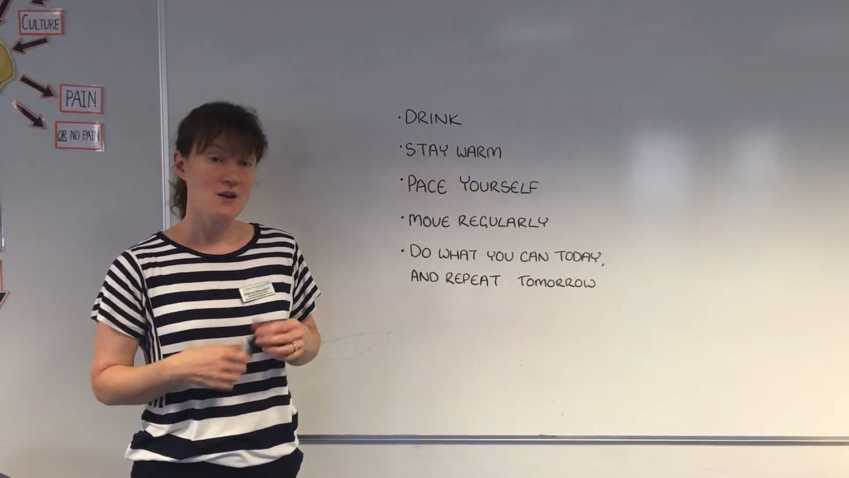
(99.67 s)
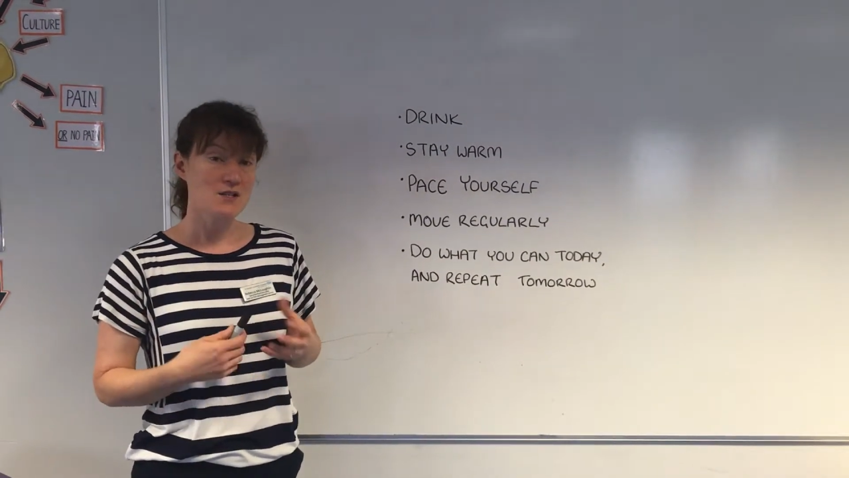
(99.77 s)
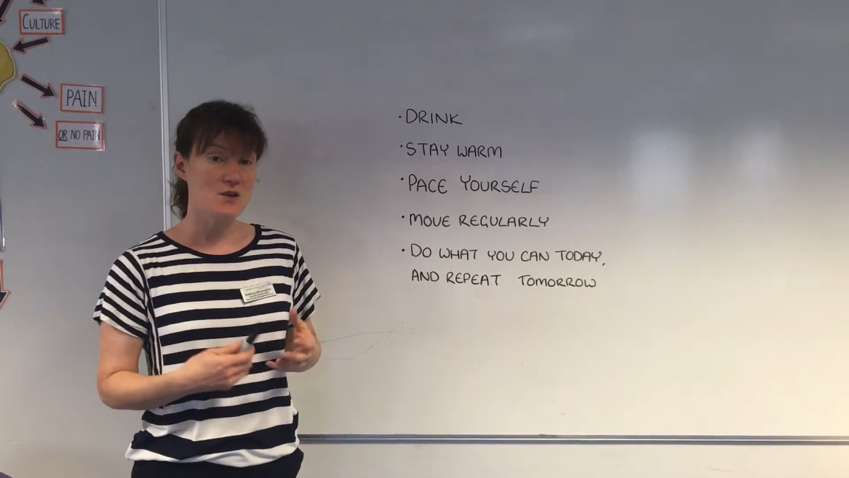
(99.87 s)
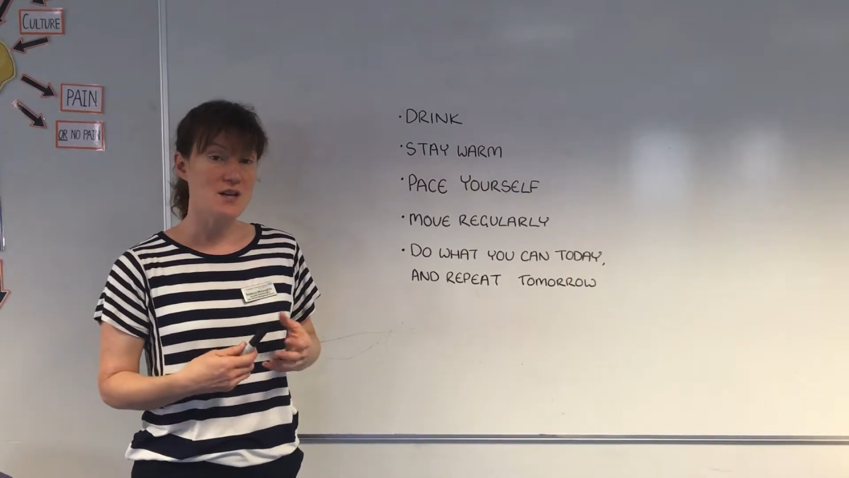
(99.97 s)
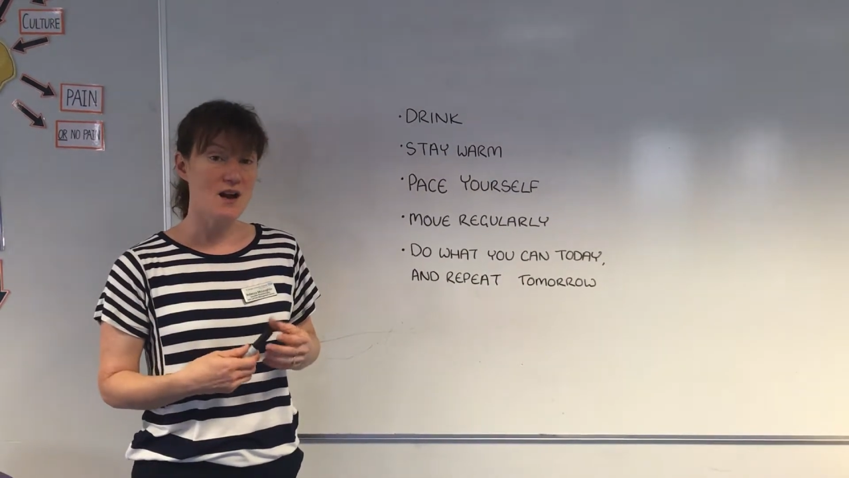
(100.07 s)

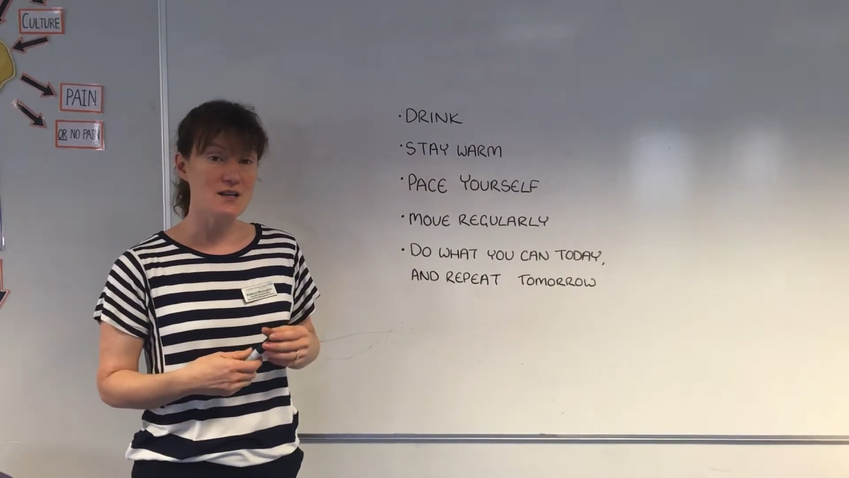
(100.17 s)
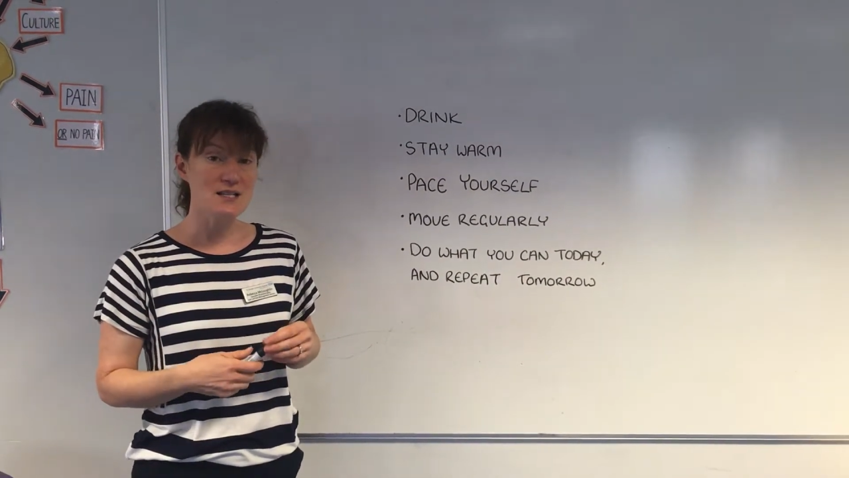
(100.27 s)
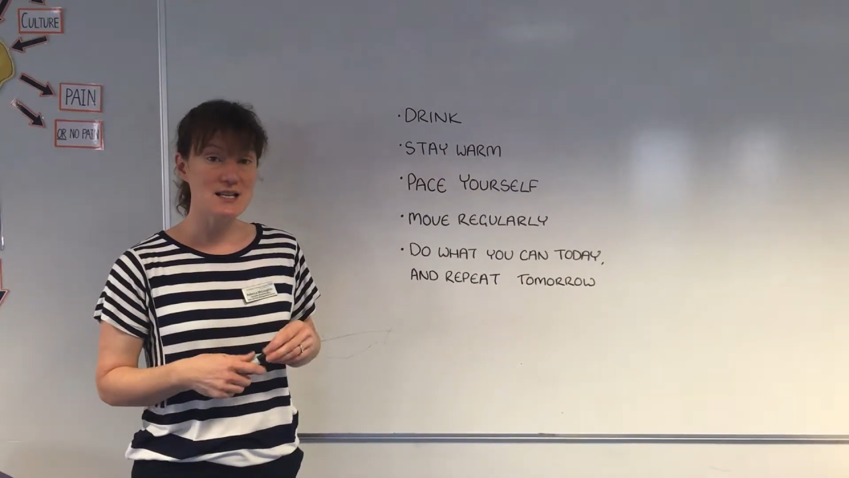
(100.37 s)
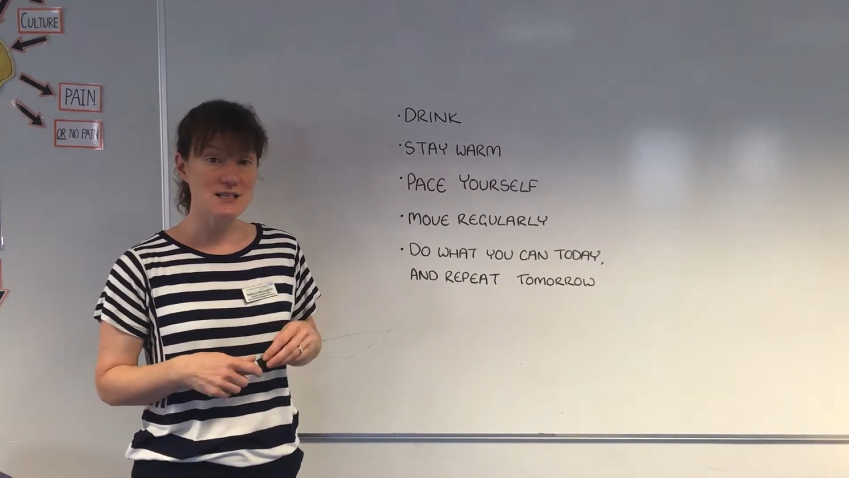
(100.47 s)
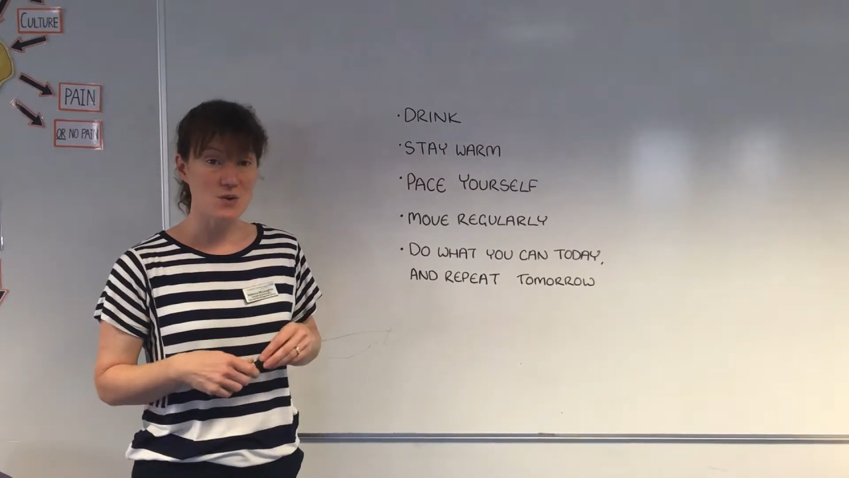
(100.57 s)
So the
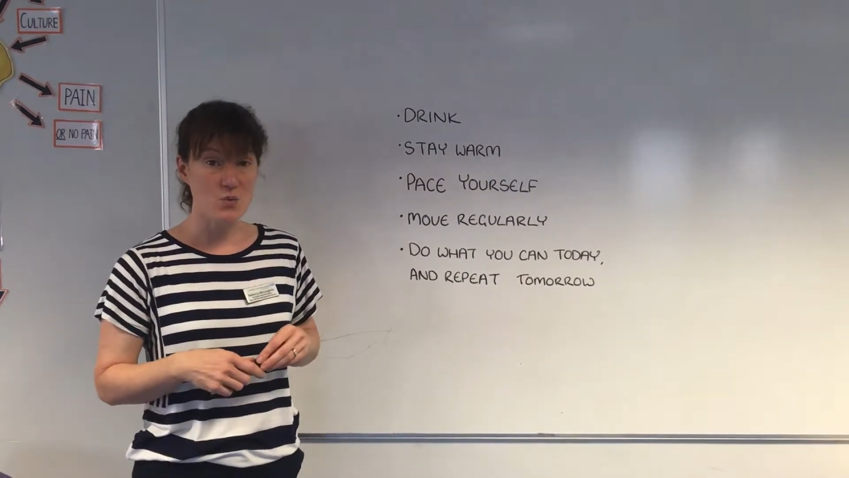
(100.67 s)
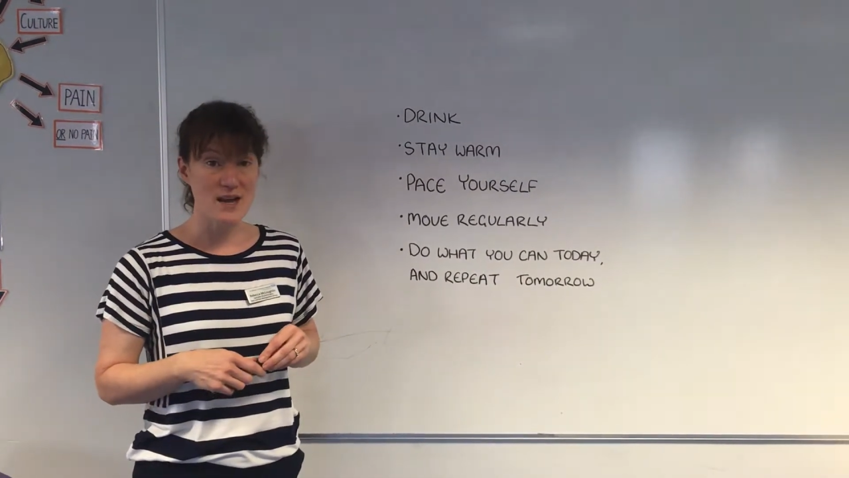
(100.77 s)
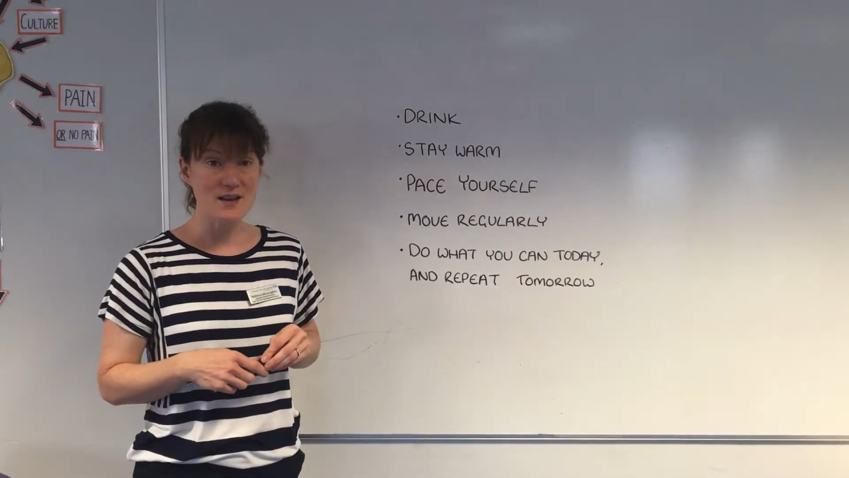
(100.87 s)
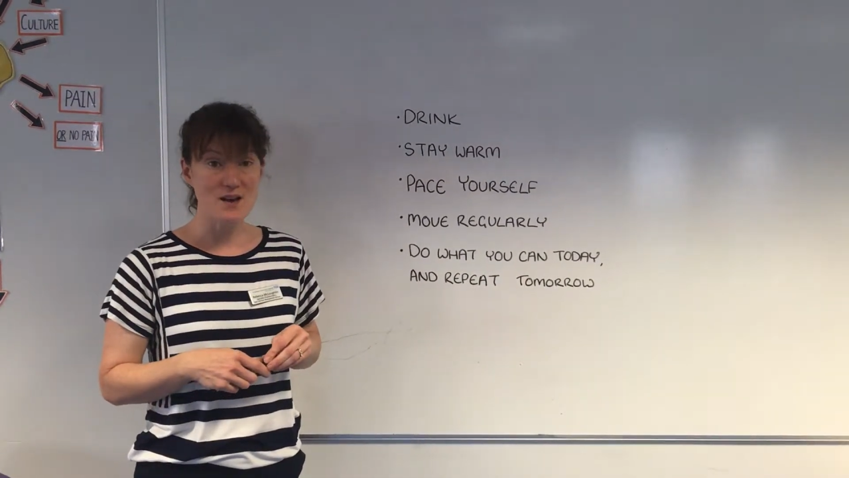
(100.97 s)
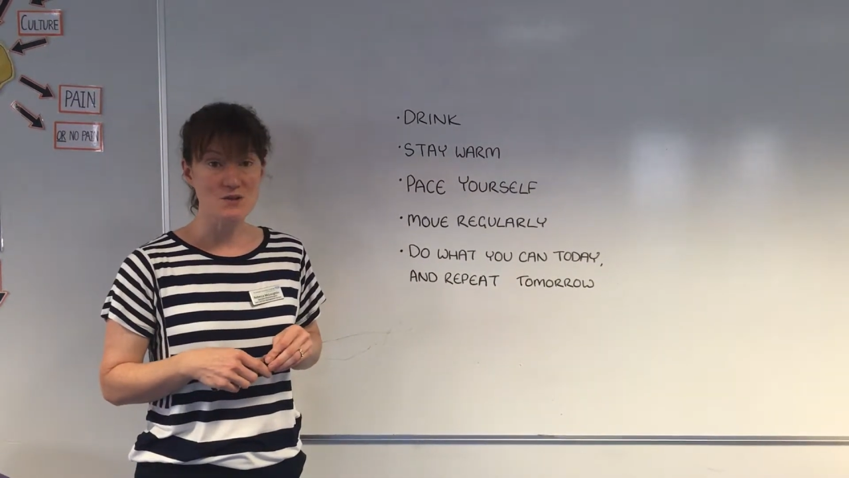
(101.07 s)
ideas that
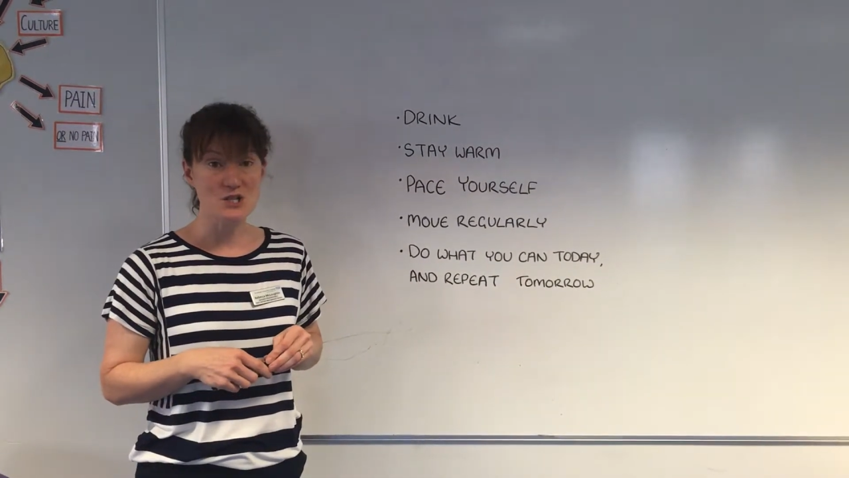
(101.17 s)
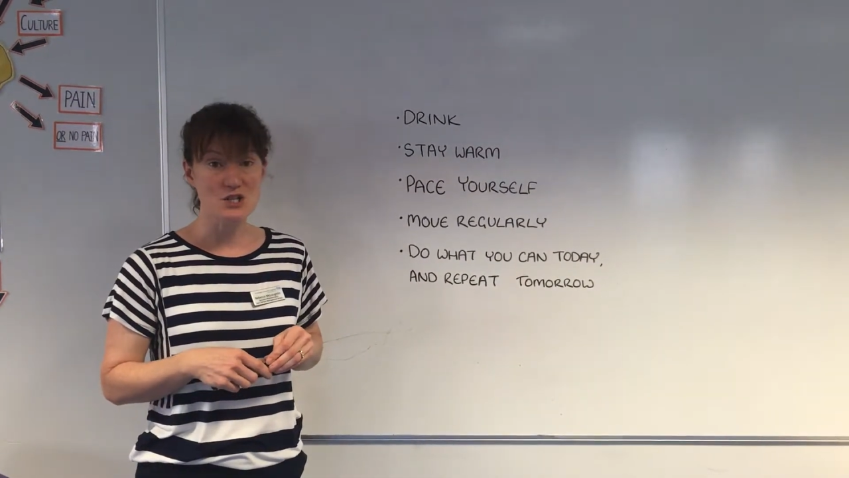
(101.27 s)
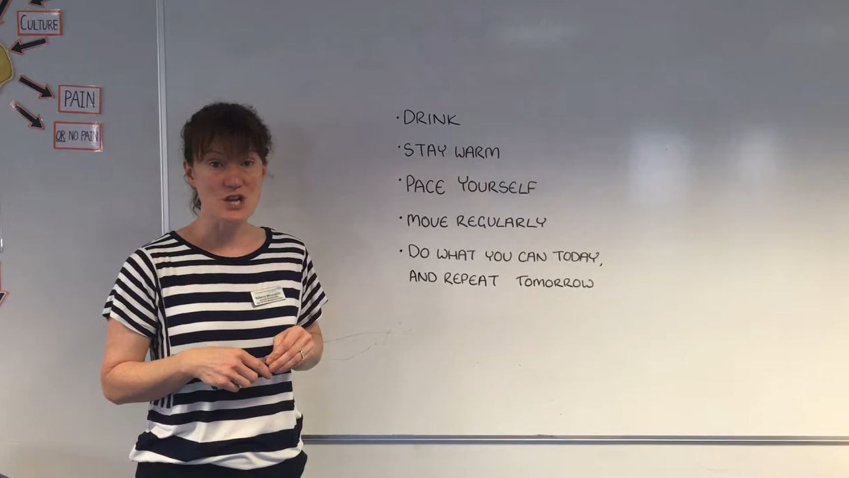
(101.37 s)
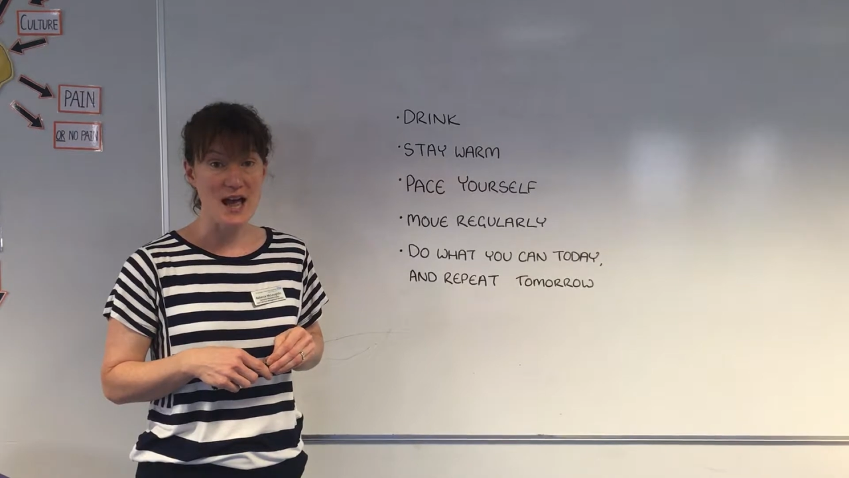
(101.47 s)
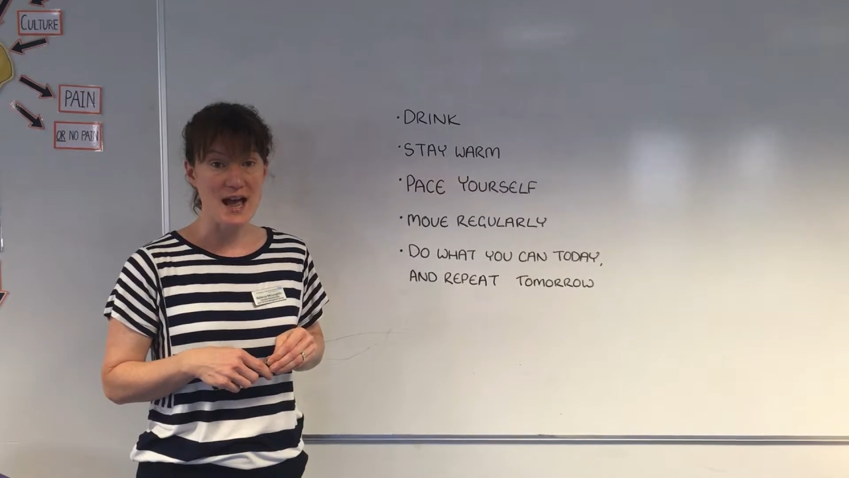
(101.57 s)
we're going to
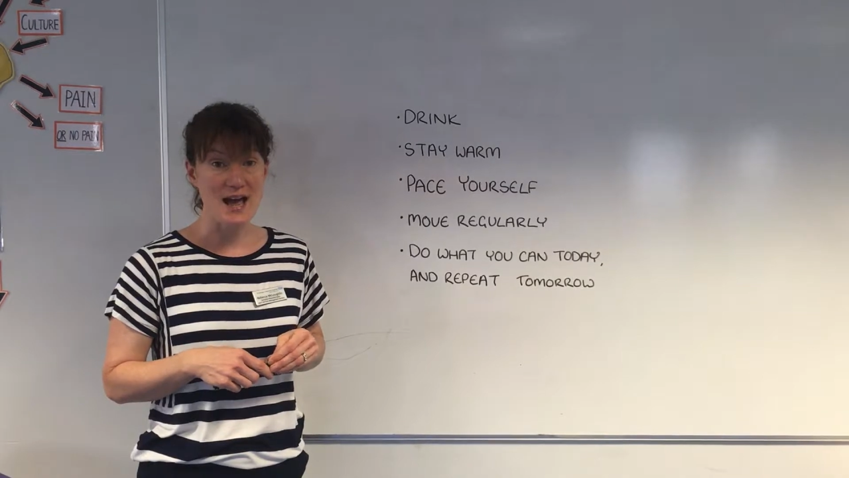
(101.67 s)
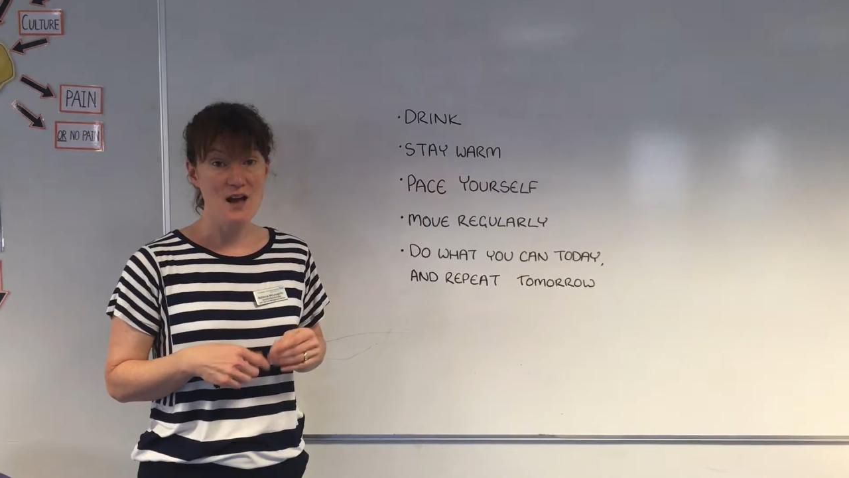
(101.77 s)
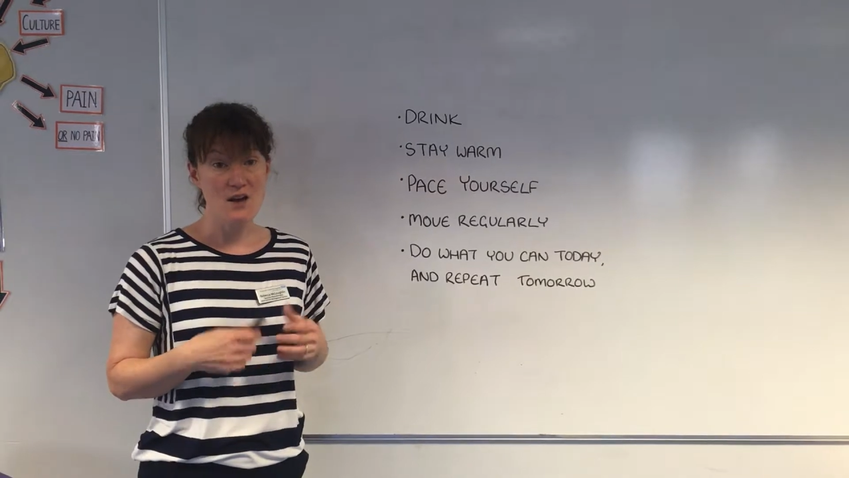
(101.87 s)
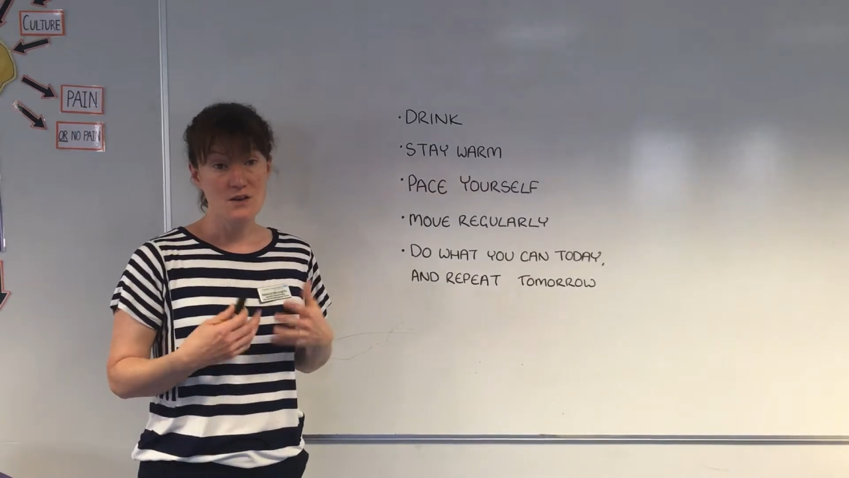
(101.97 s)
share,